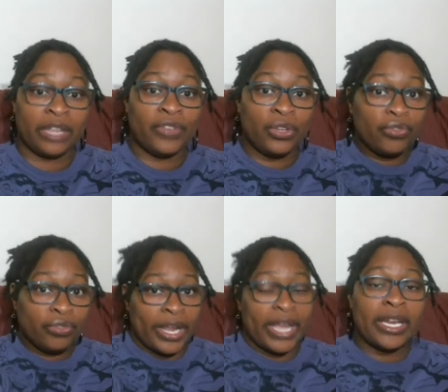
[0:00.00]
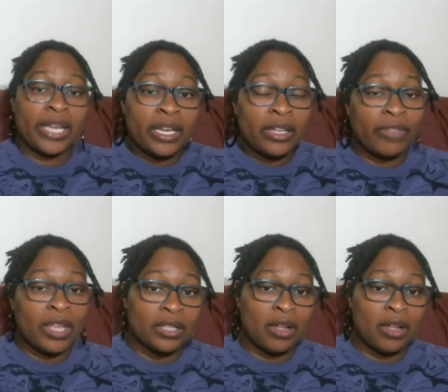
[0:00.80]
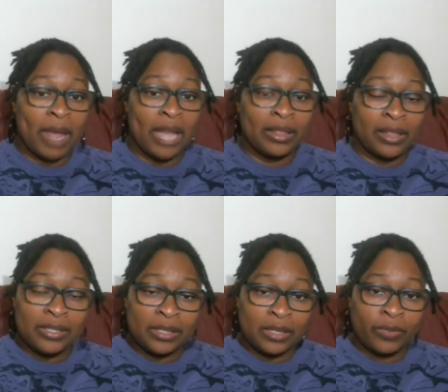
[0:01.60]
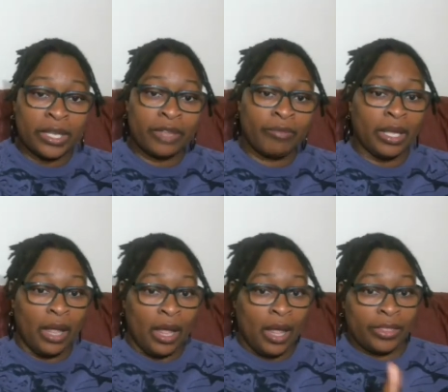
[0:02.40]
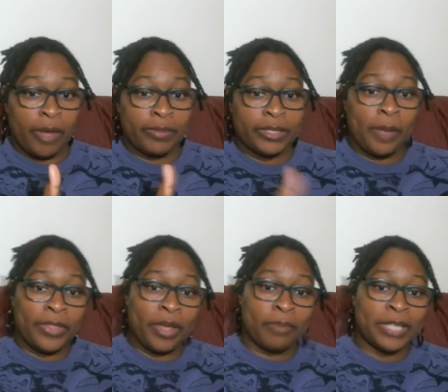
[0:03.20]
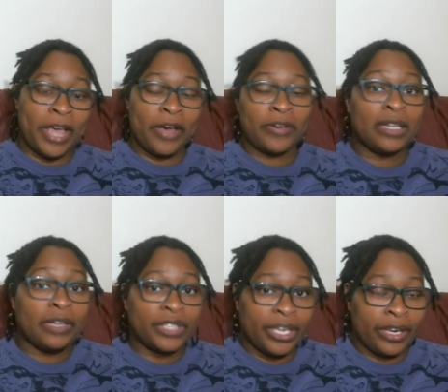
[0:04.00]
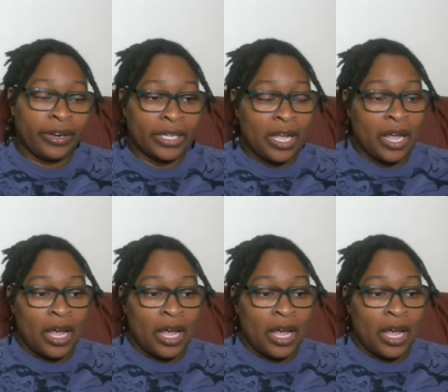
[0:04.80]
If you've read any of things on my list and want to give me a thumbs up, thumbs down, I'd love to hear it.